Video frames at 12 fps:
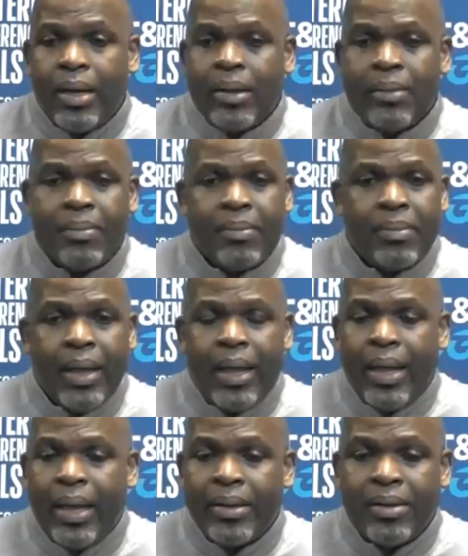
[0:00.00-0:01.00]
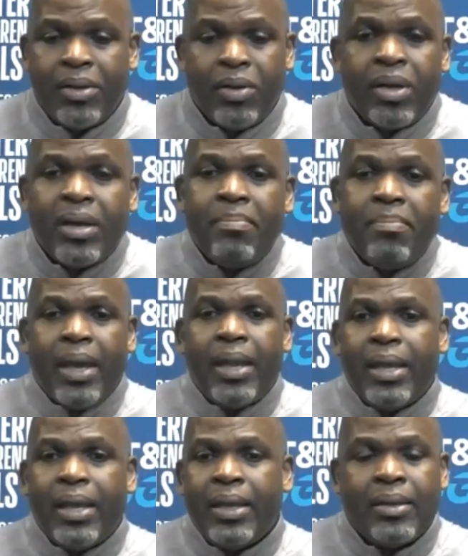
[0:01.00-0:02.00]
and you know, committing
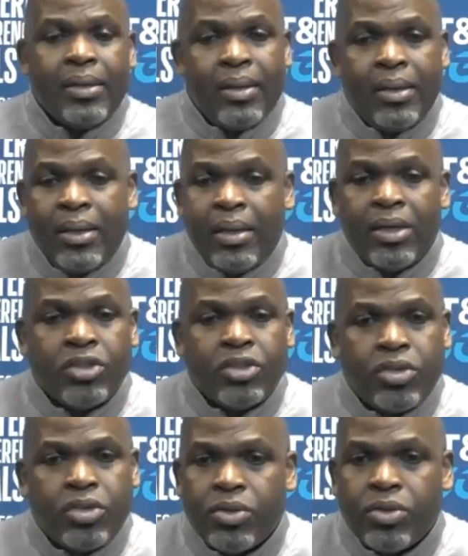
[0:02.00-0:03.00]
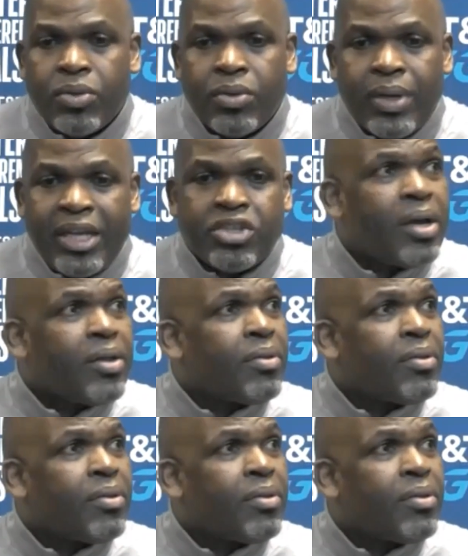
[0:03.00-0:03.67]
to each other.